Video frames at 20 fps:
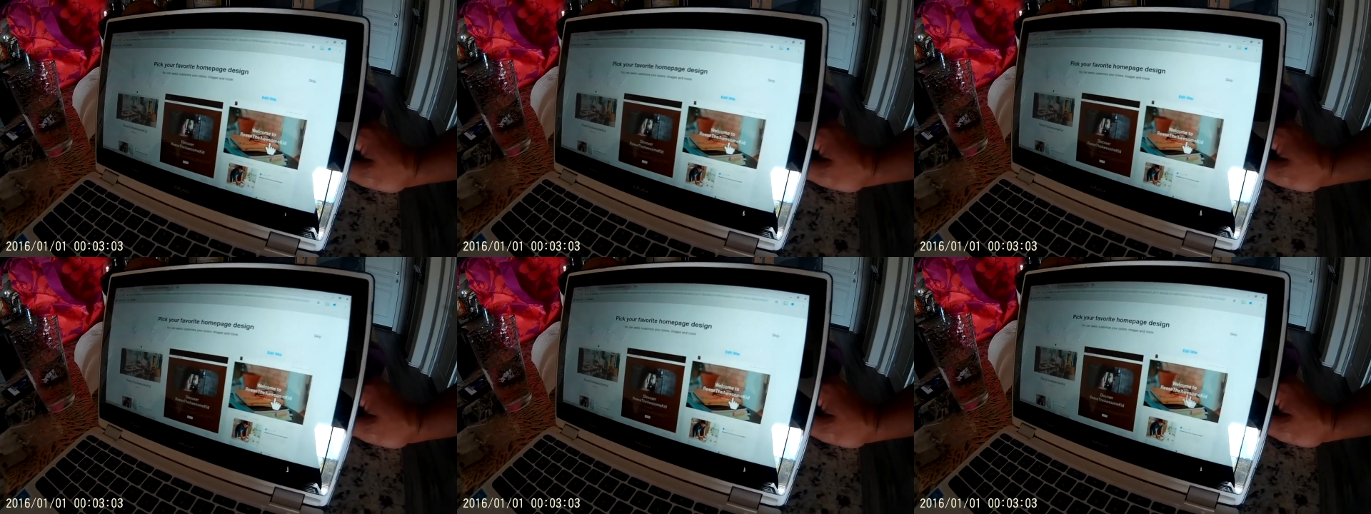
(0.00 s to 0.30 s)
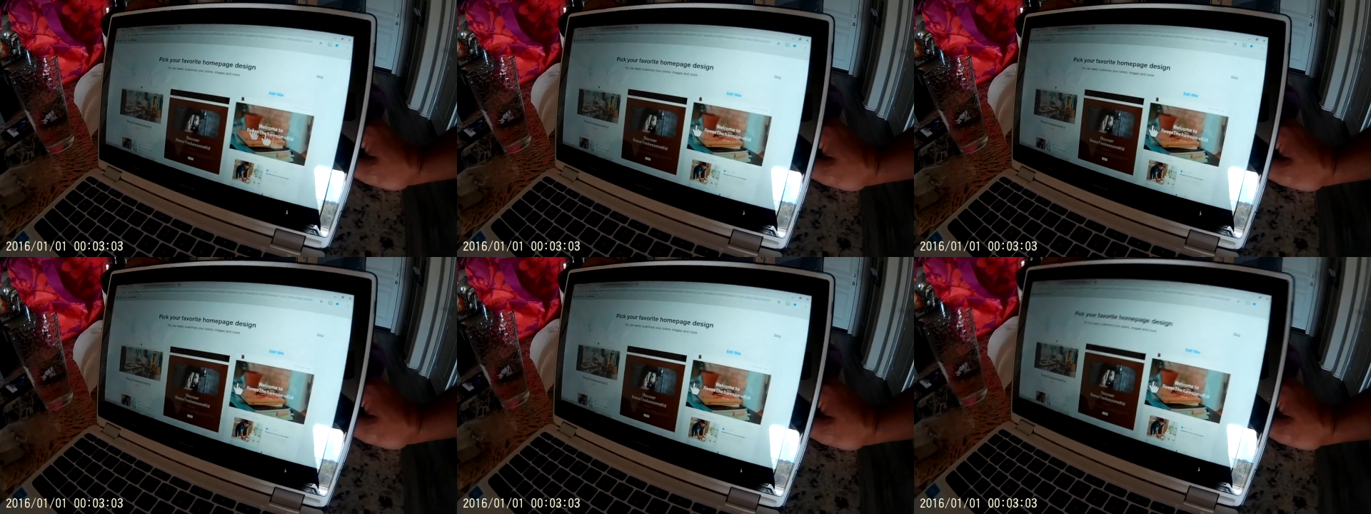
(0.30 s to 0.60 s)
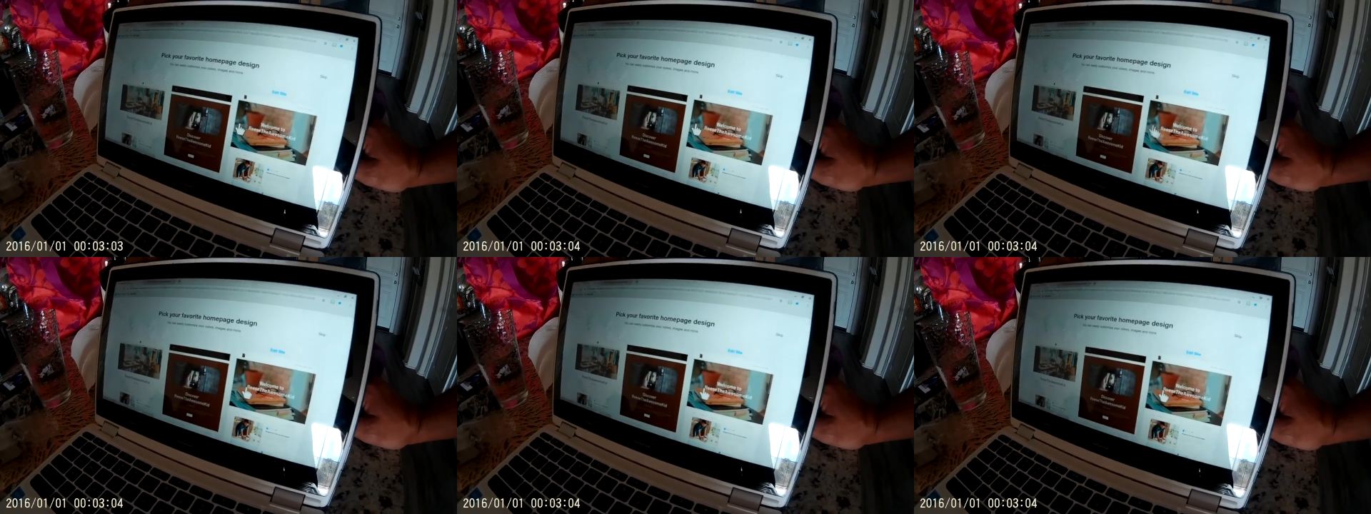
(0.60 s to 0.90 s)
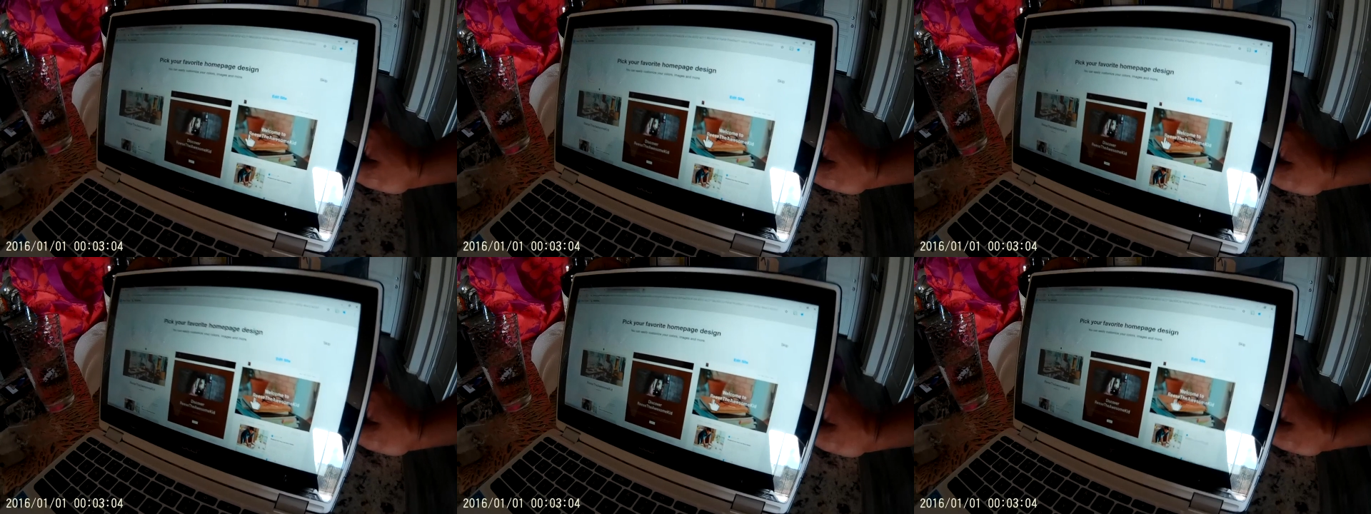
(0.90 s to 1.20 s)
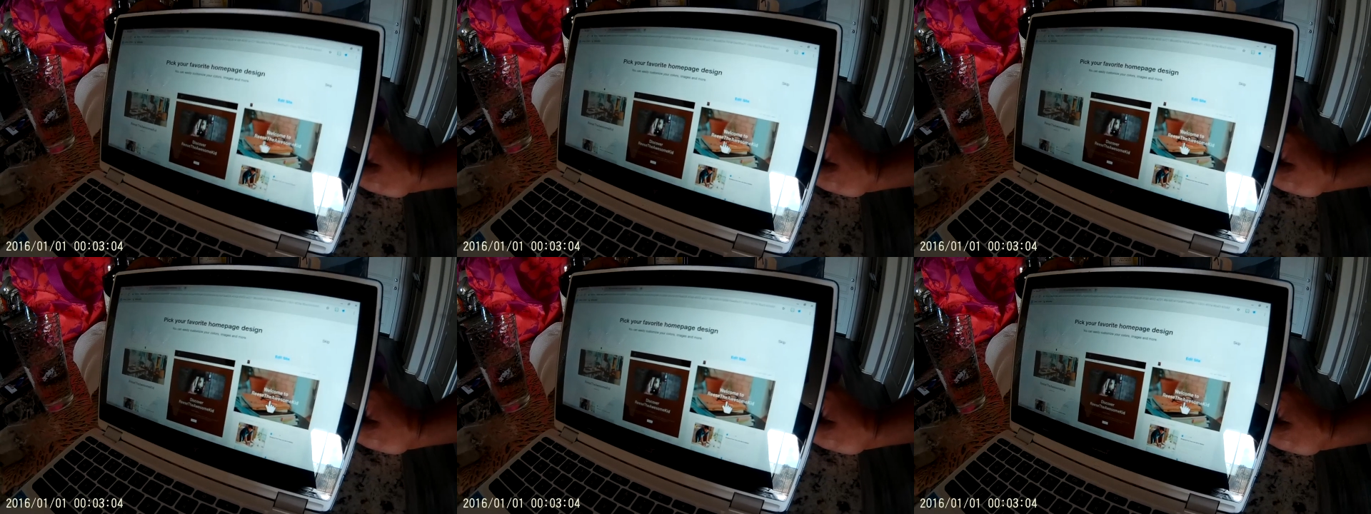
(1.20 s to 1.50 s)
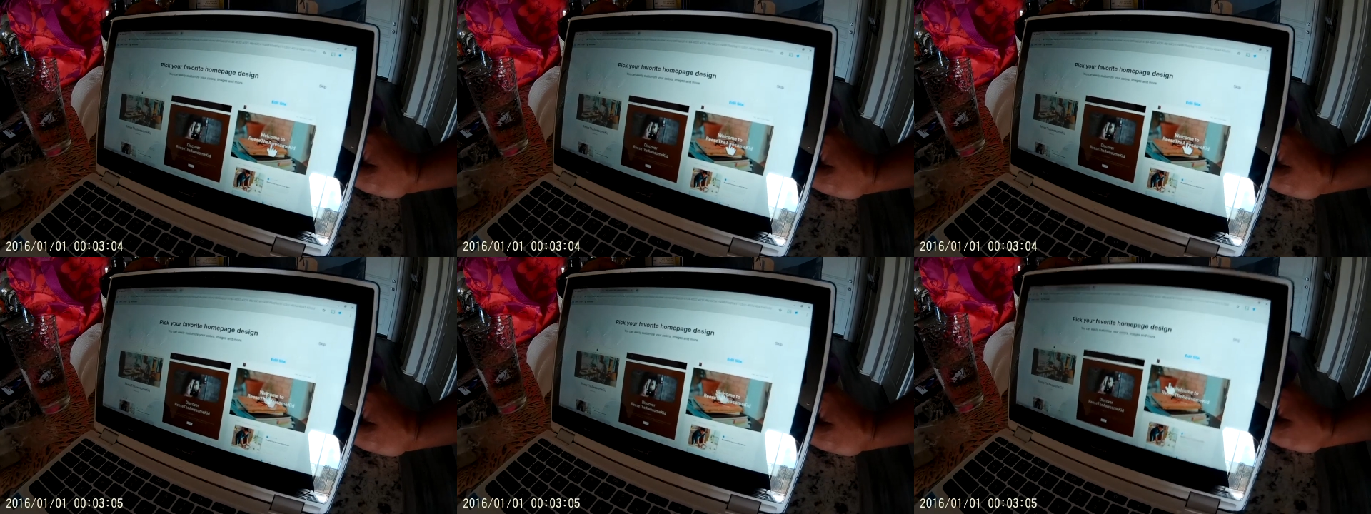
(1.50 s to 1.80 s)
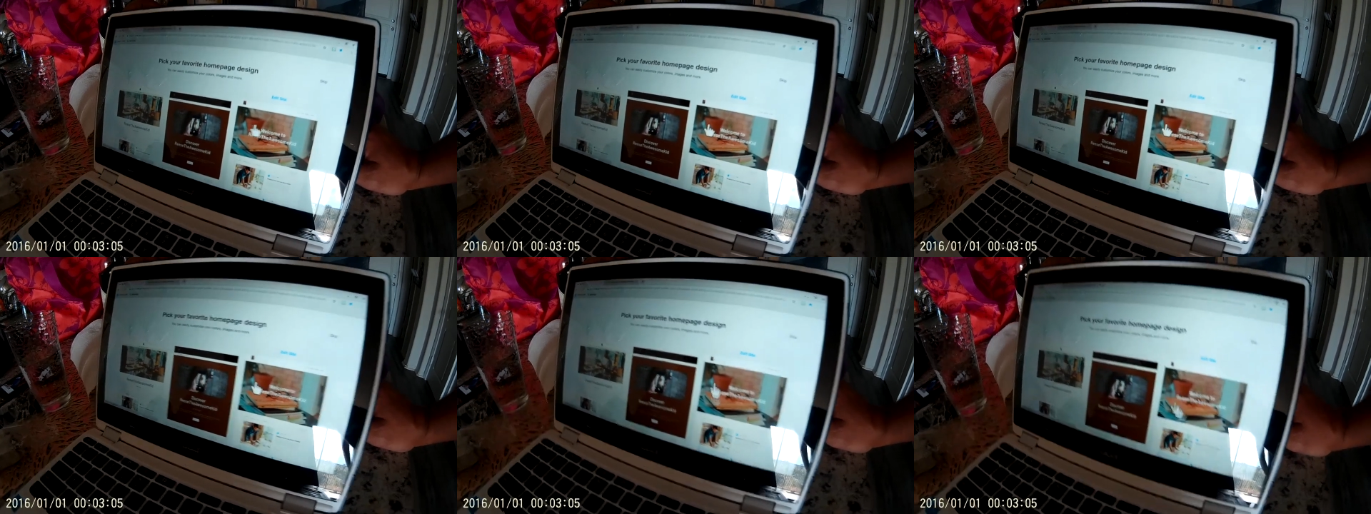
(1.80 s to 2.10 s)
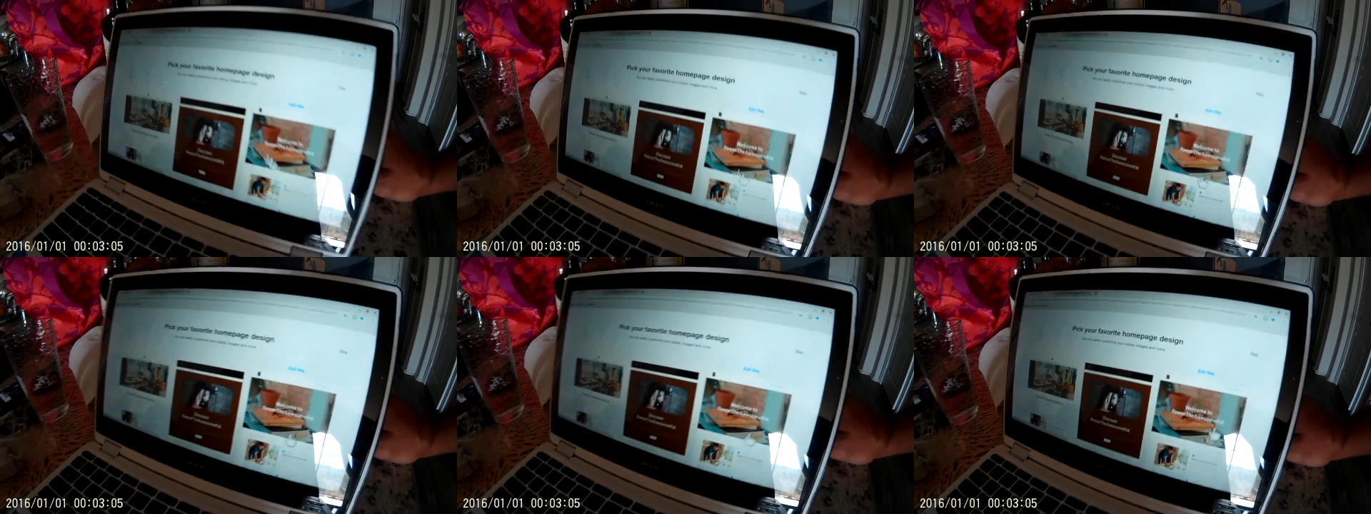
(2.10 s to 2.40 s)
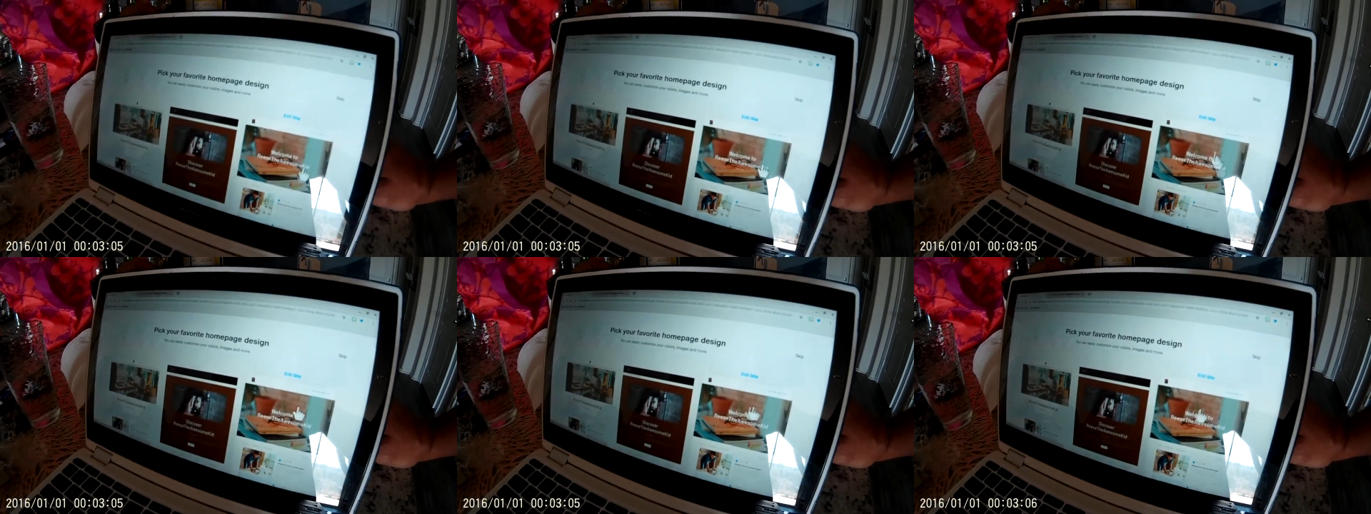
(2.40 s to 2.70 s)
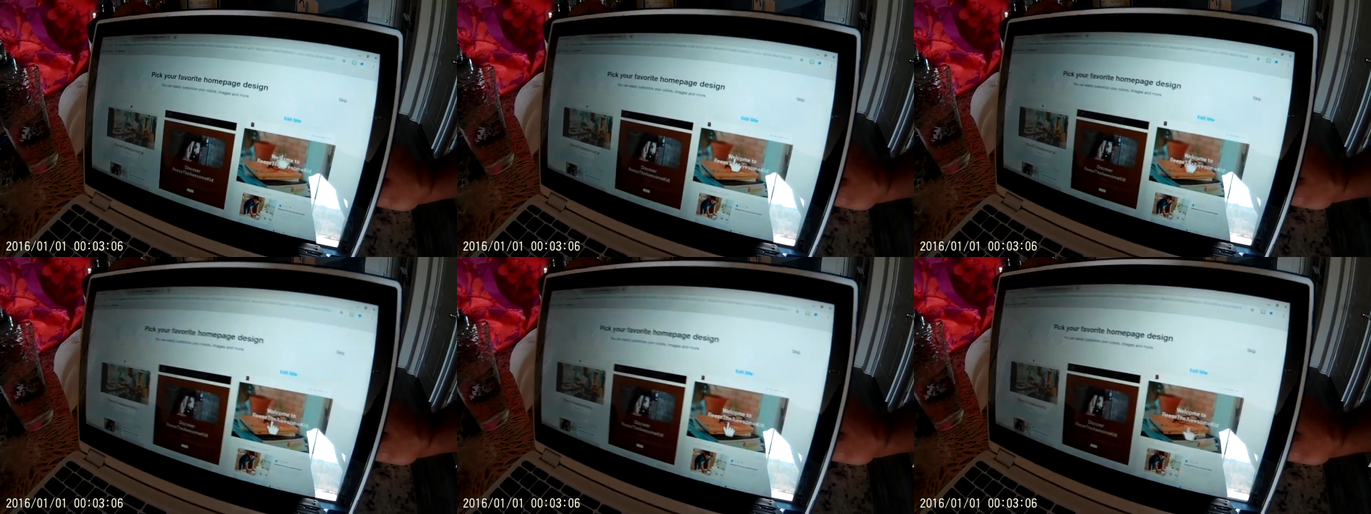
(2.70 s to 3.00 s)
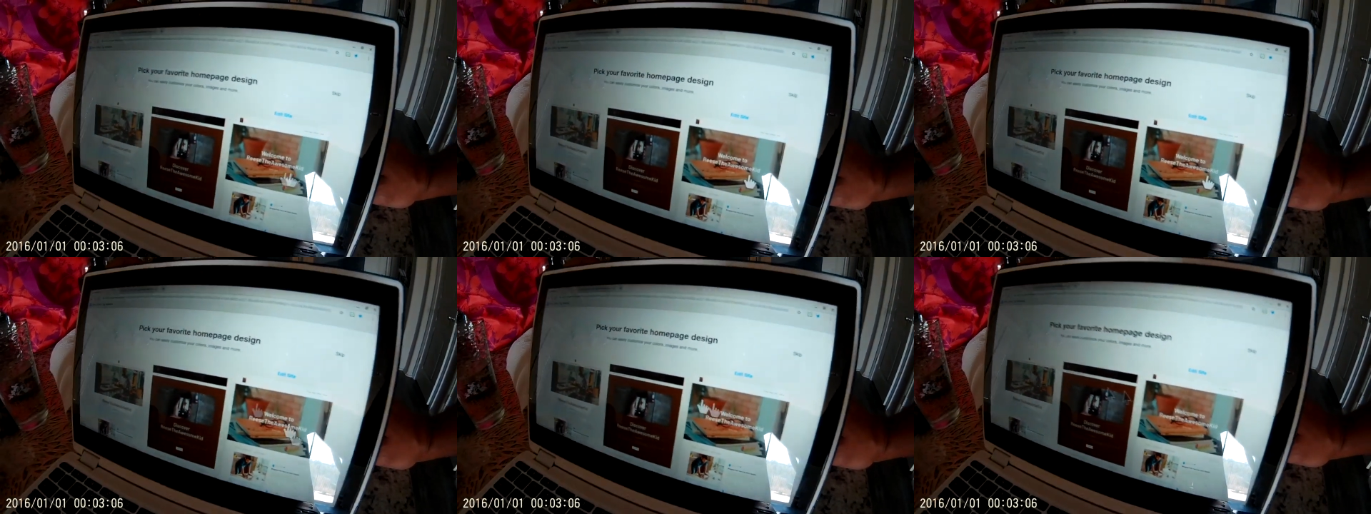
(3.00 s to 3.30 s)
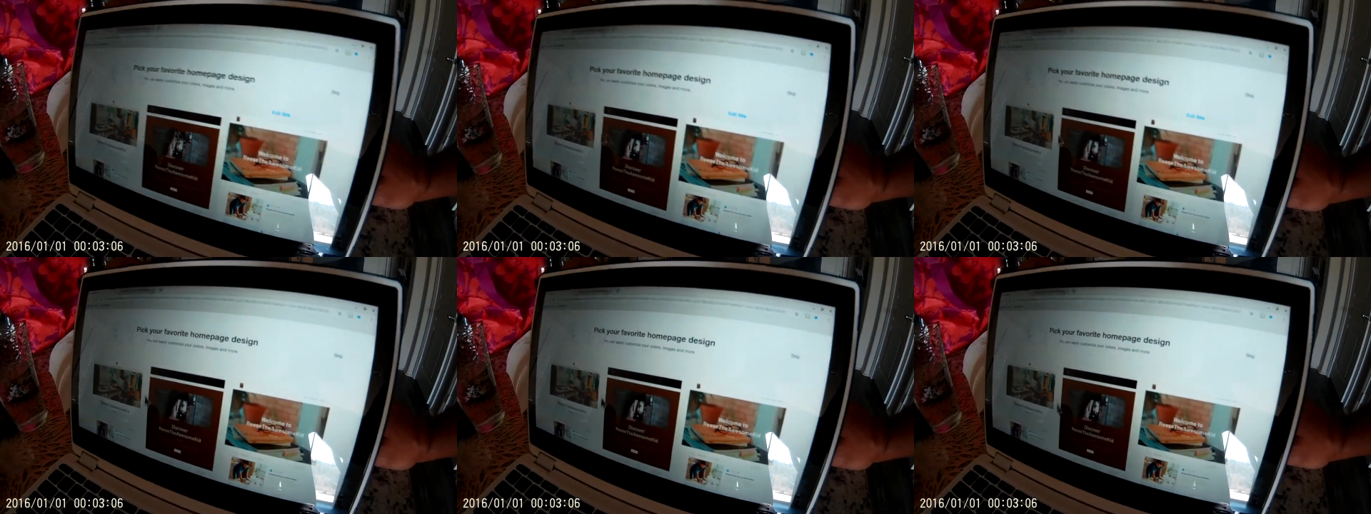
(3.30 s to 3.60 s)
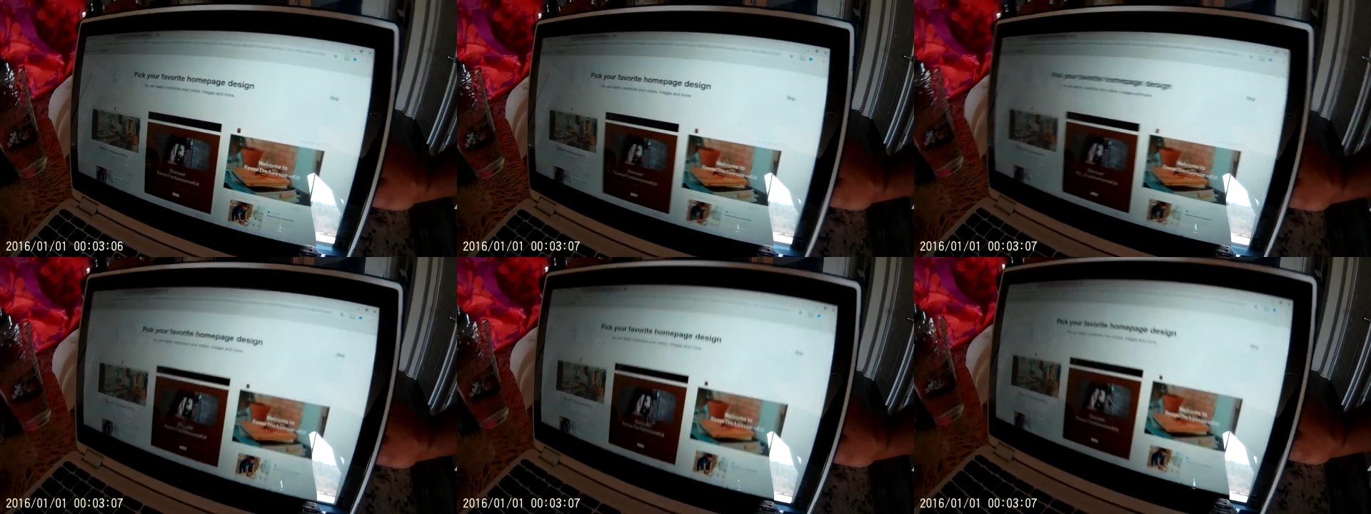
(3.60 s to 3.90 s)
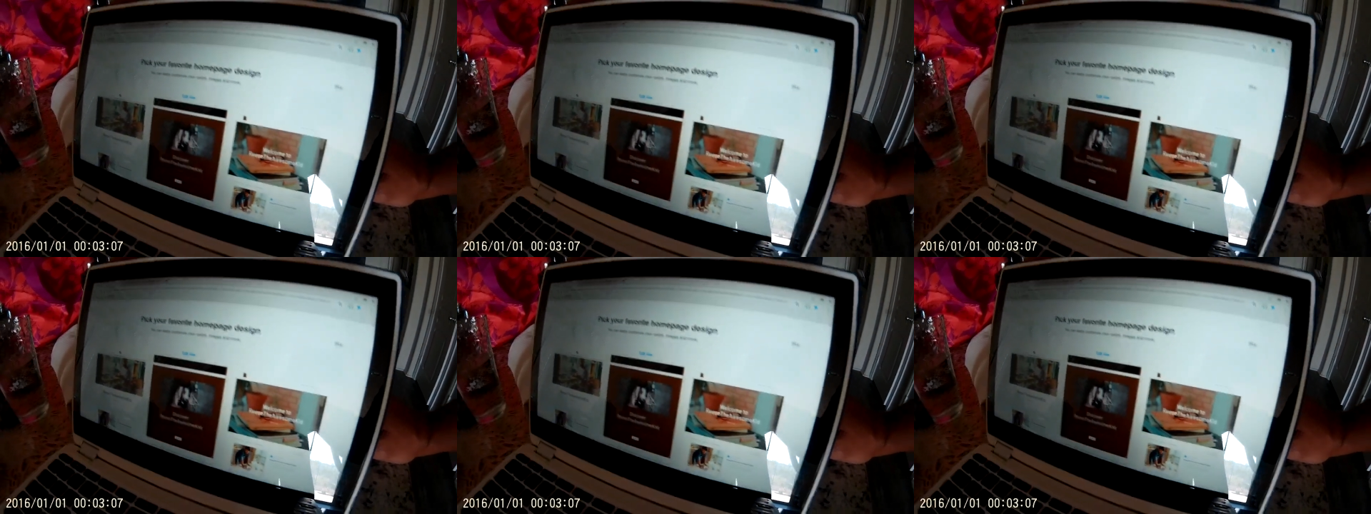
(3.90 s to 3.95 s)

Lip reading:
[unreadable: no face in view]